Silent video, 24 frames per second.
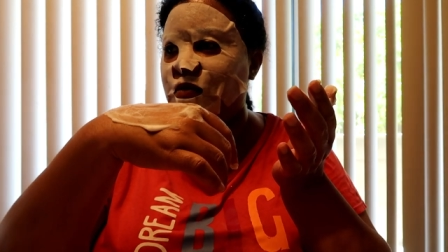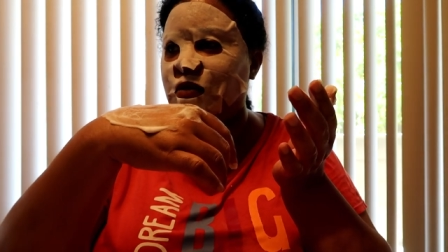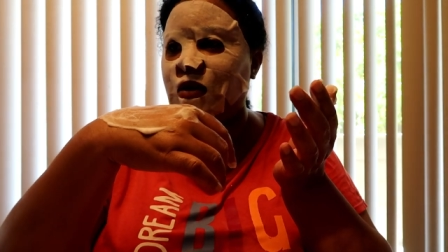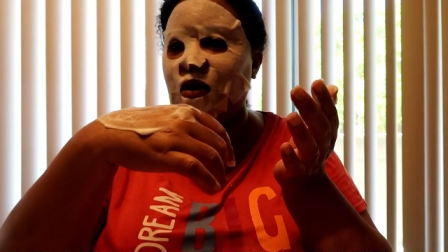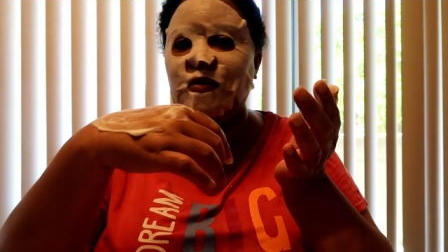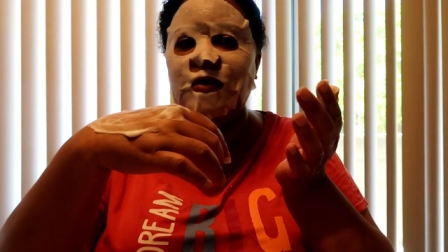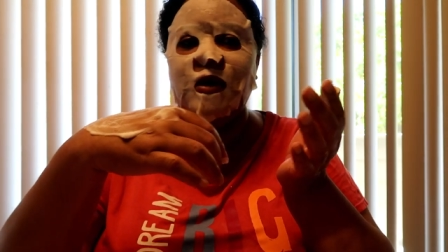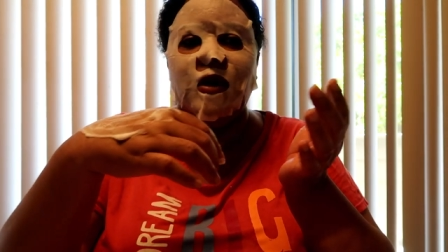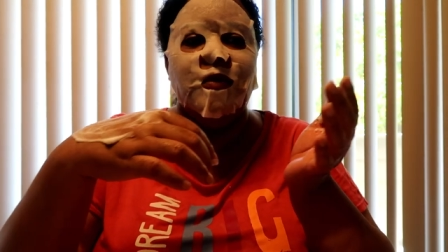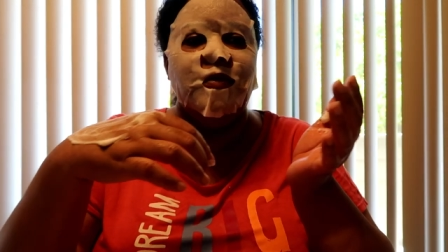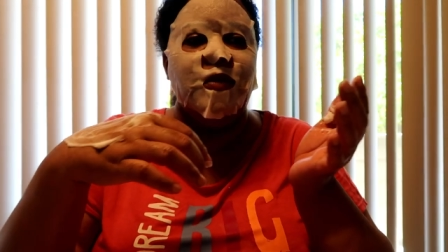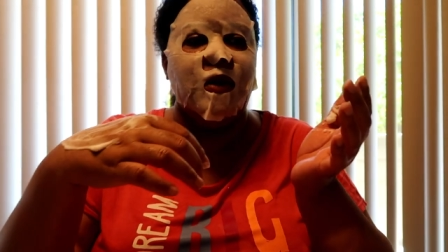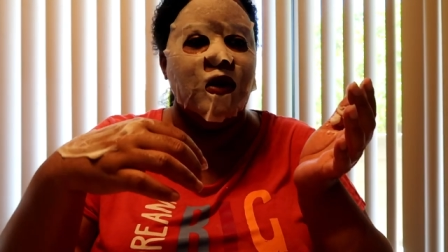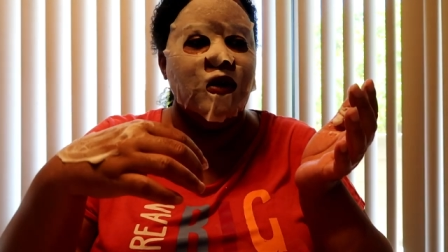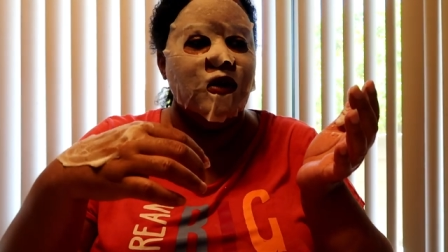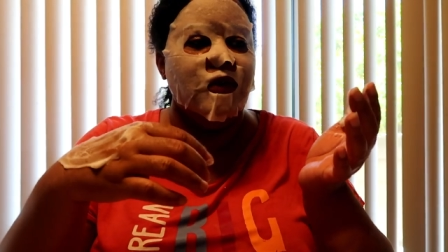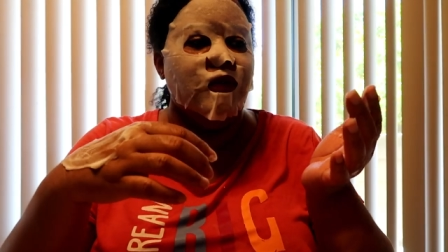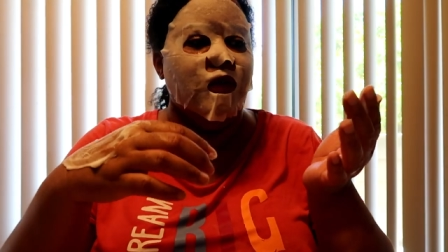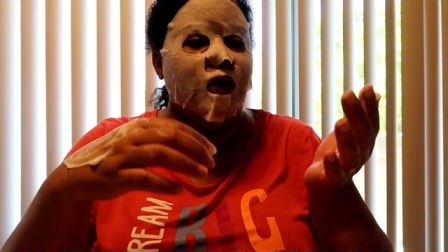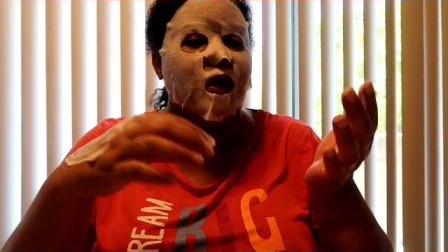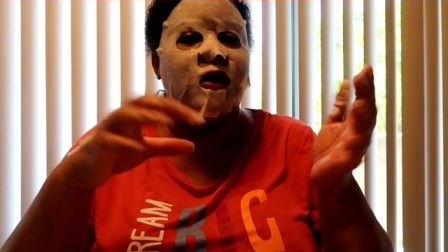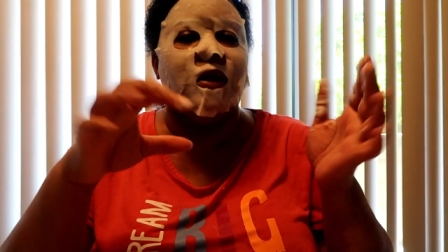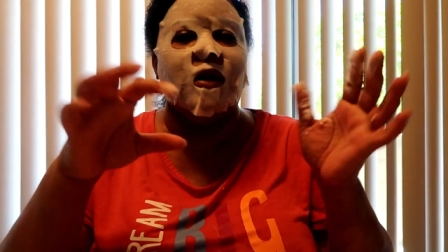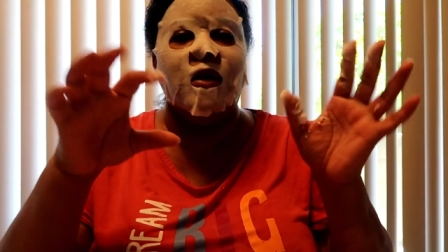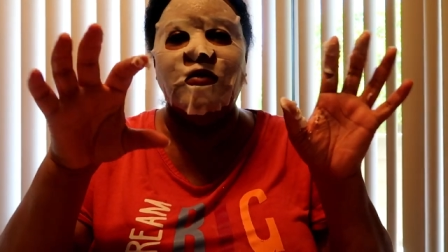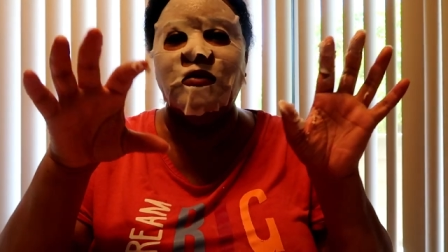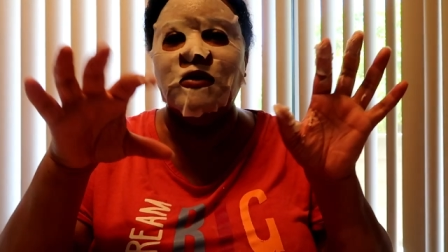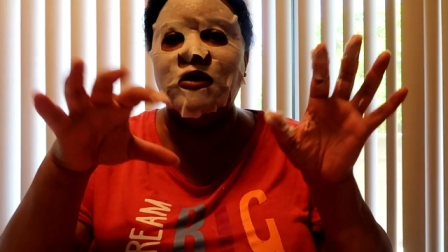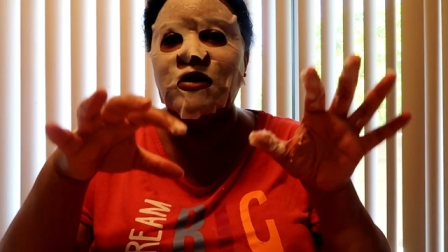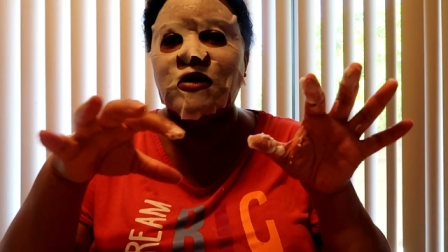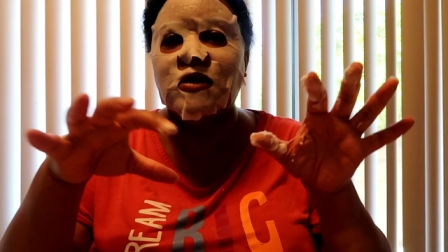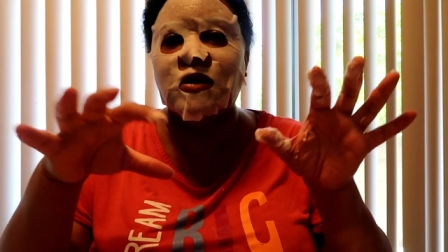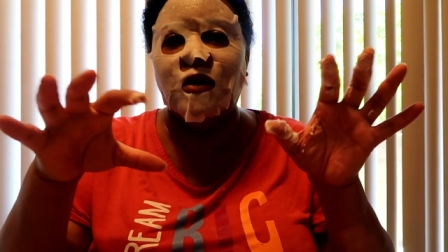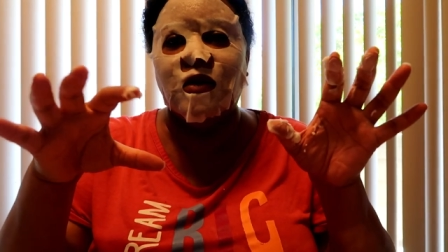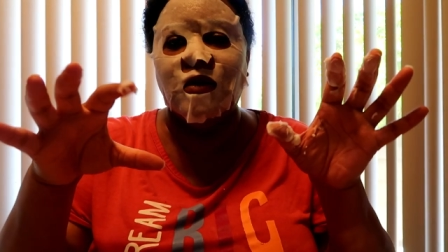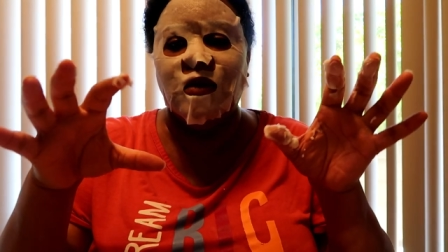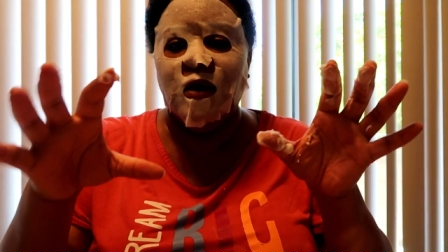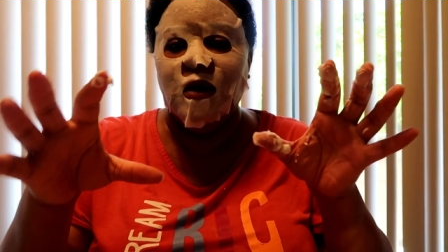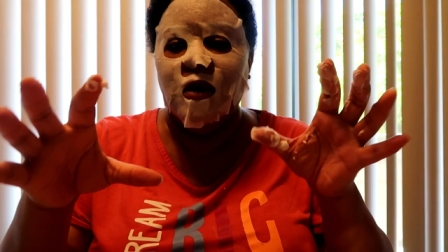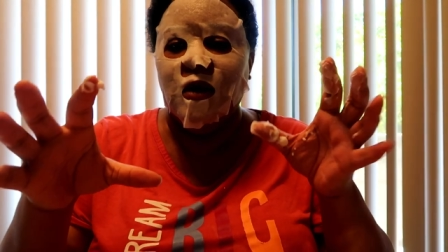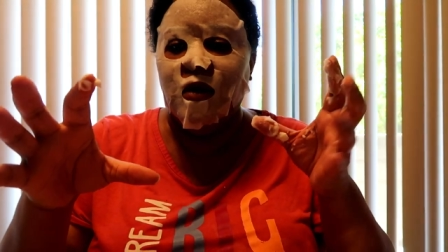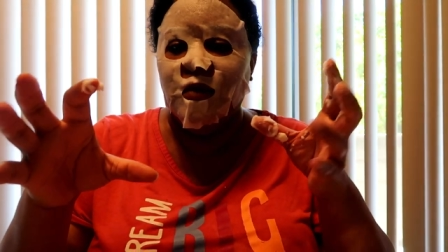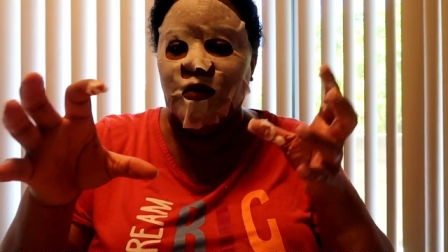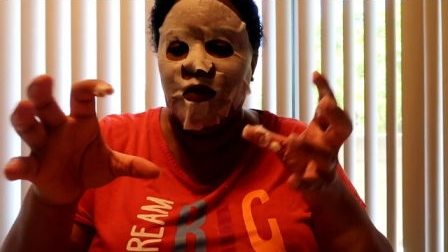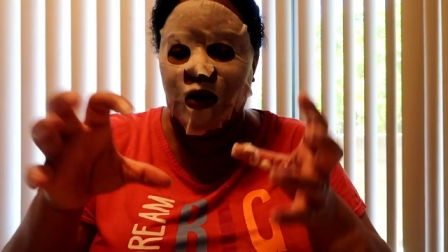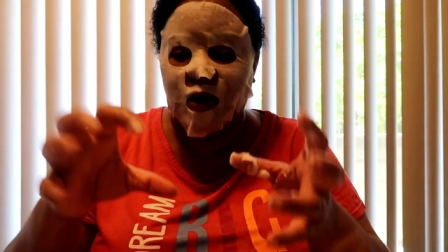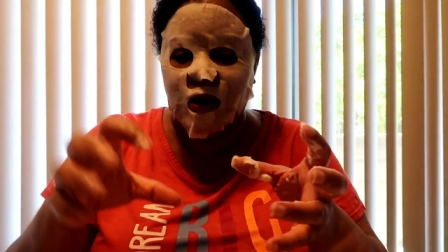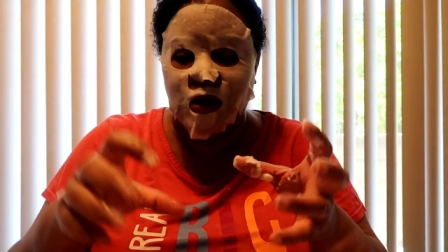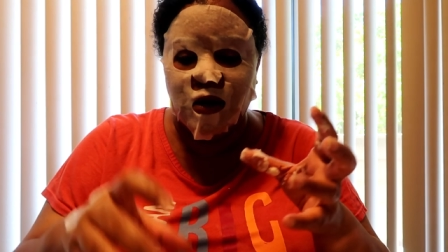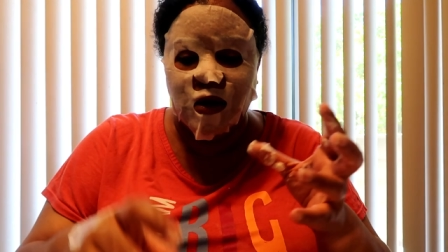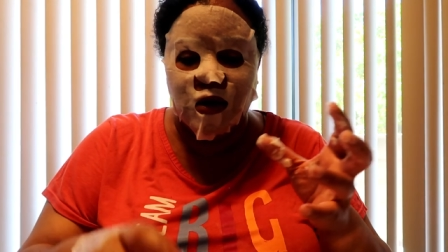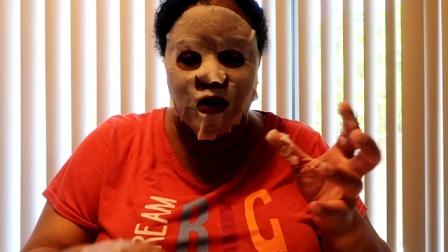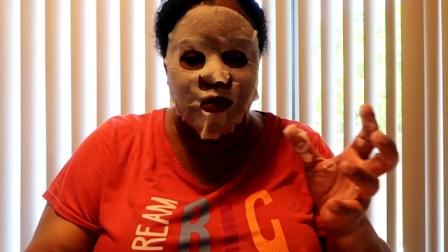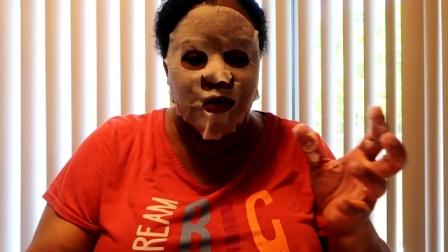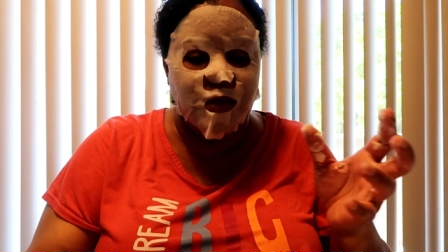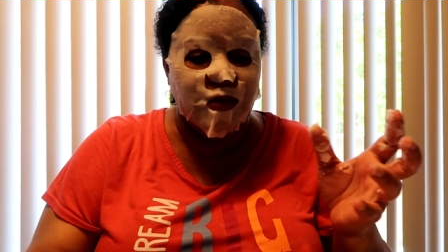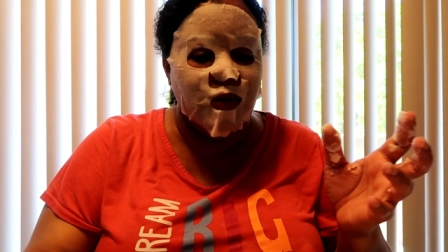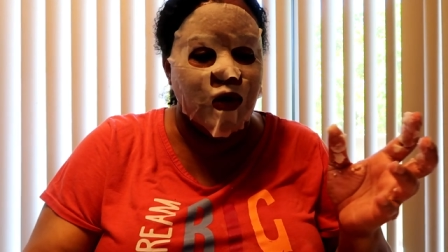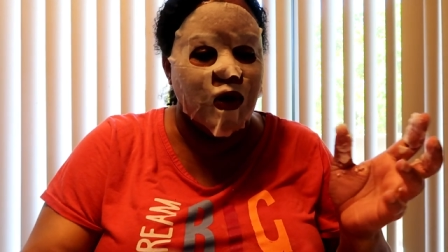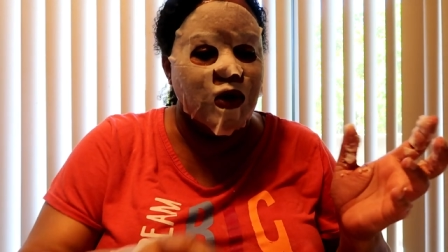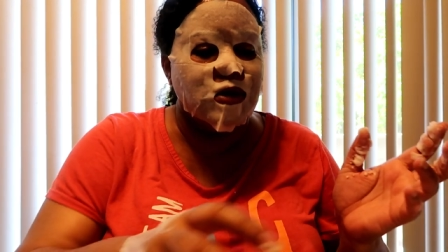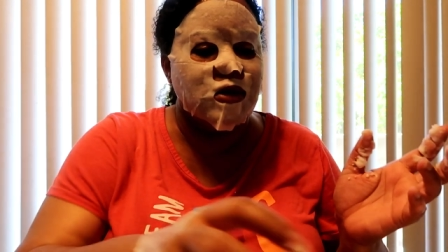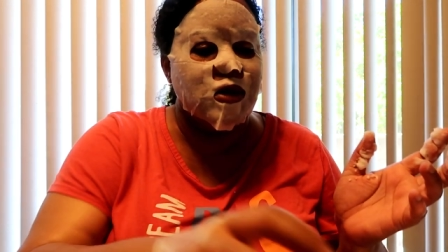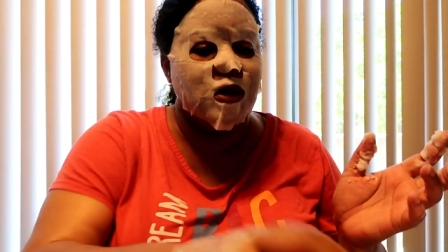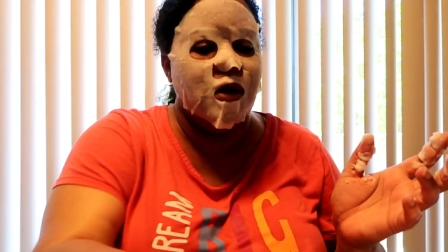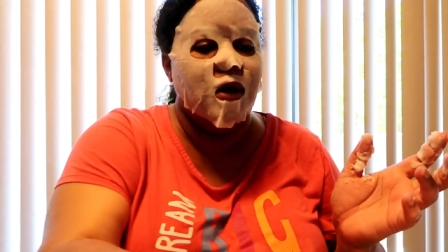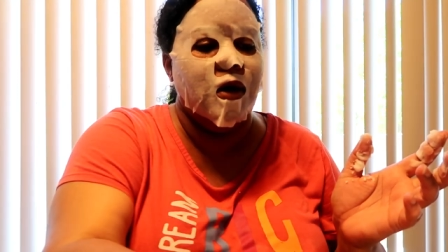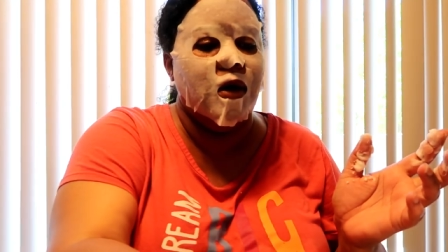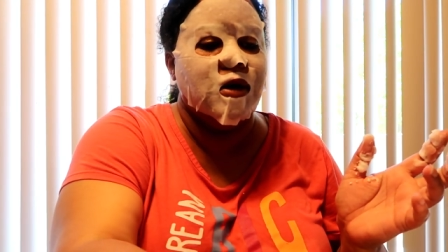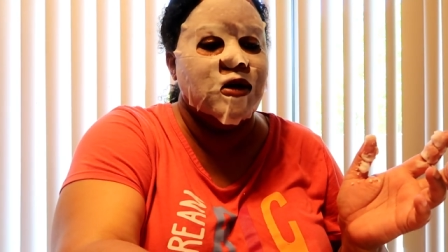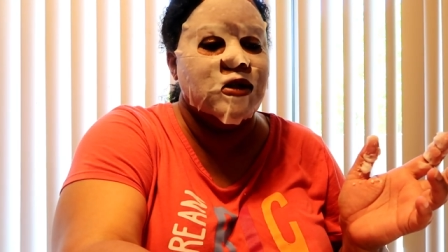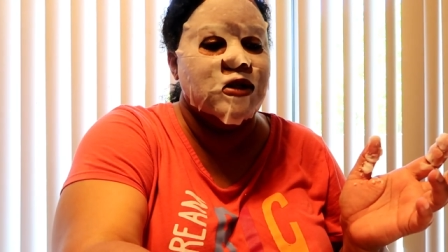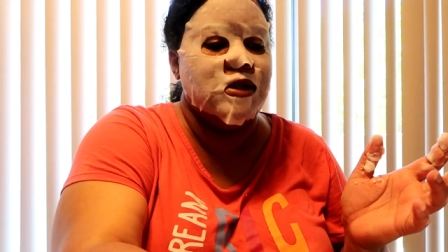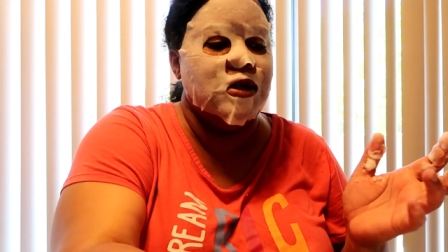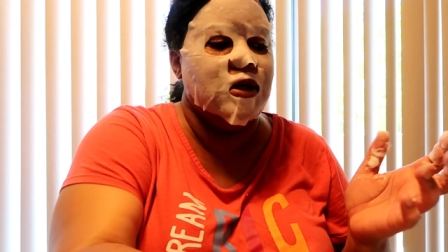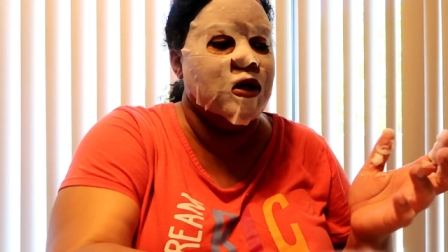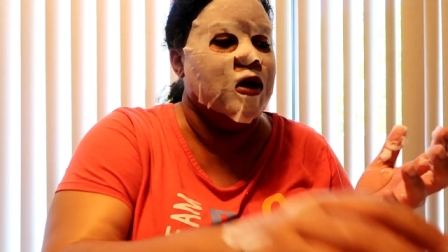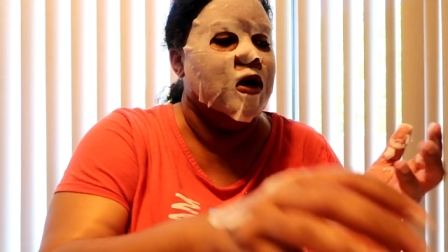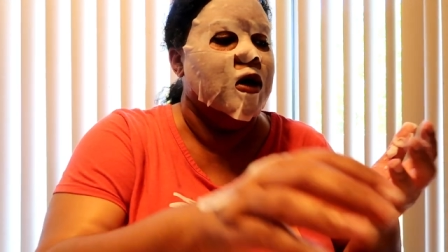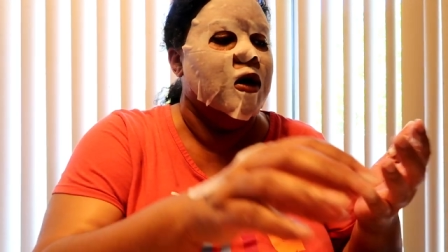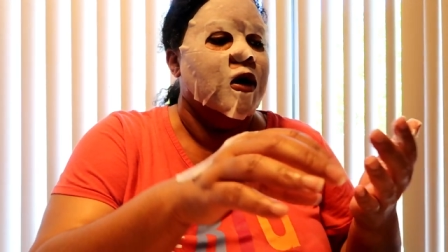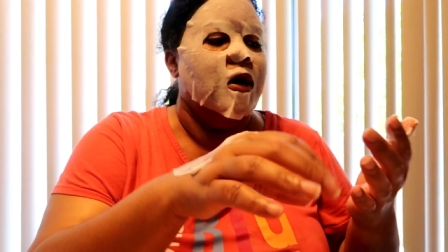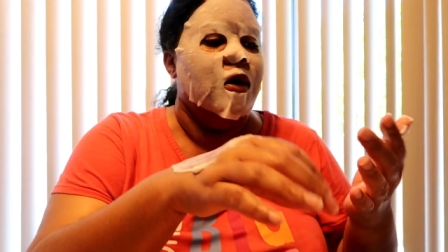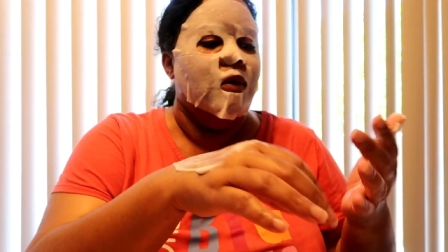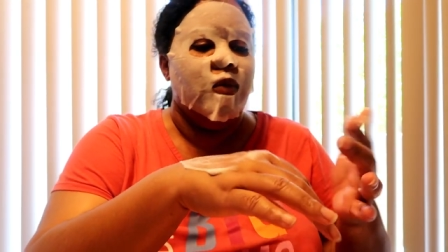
Bring me a bowl of water. I'm just going to put a little bit more so y'all can see.